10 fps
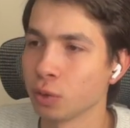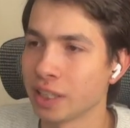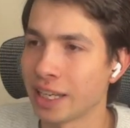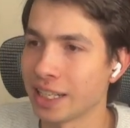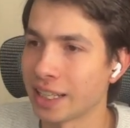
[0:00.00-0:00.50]

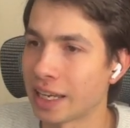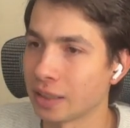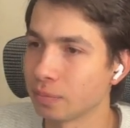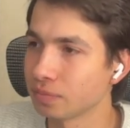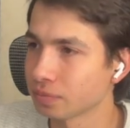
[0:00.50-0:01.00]
with n8n.
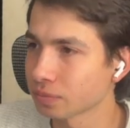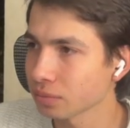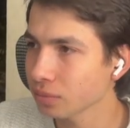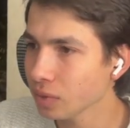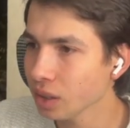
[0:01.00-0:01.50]

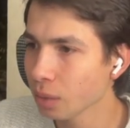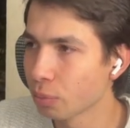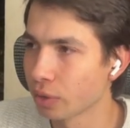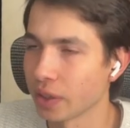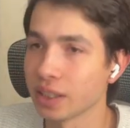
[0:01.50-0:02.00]

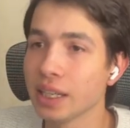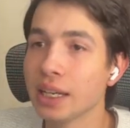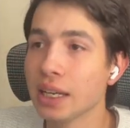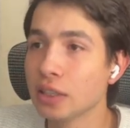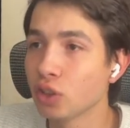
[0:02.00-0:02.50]
Perfect.
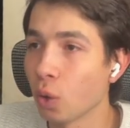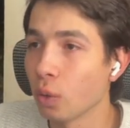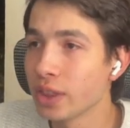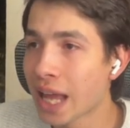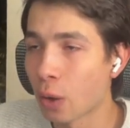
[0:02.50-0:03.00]

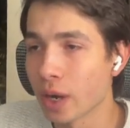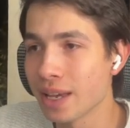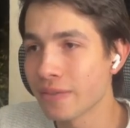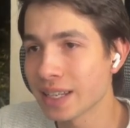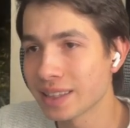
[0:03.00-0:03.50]
So now
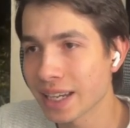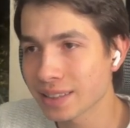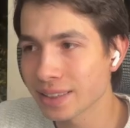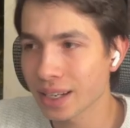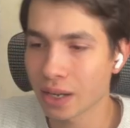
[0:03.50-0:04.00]
if I
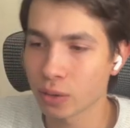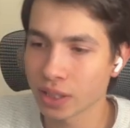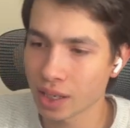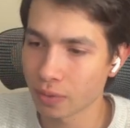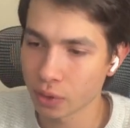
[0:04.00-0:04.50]
text the account
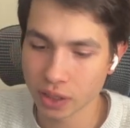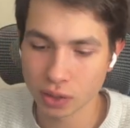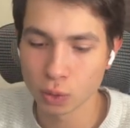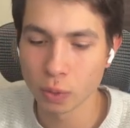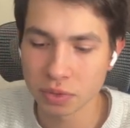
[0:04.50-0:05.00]
I have
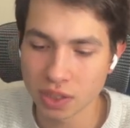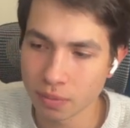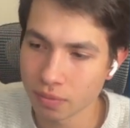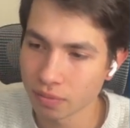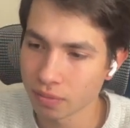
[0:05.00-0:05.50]
connected to Wipsy,
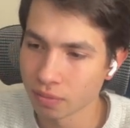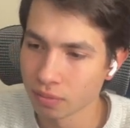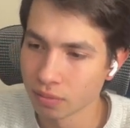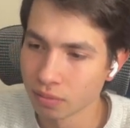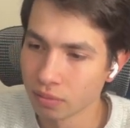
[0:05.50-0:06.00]

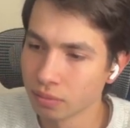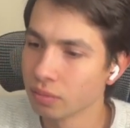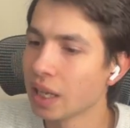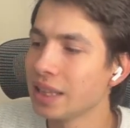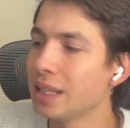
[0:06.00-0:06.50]

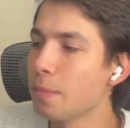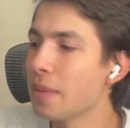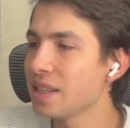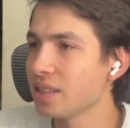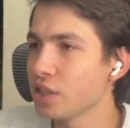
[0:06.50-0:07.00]
the
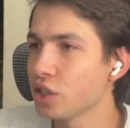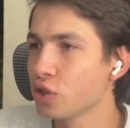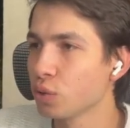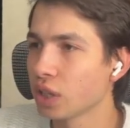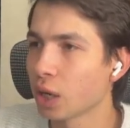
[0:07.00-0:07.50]
message
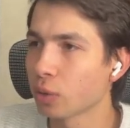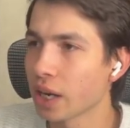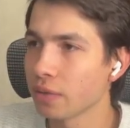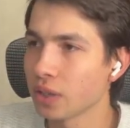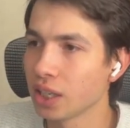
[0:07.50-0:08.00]
should
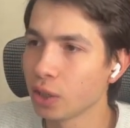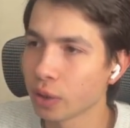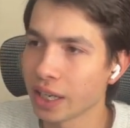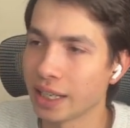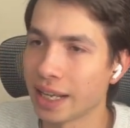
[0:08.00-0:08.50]
arrive here
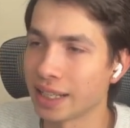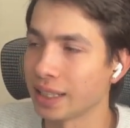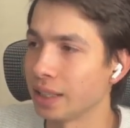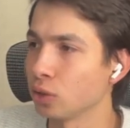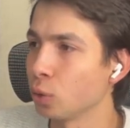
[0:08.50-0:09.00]
in
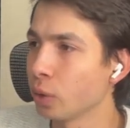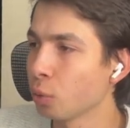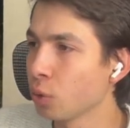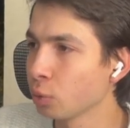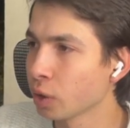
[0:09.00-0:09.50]
n8n. So
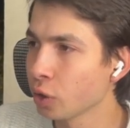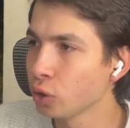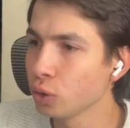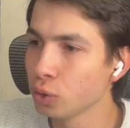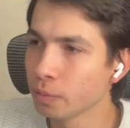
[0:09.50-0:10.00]
what we're going
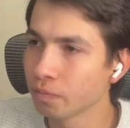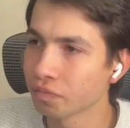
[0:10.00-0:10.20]
to do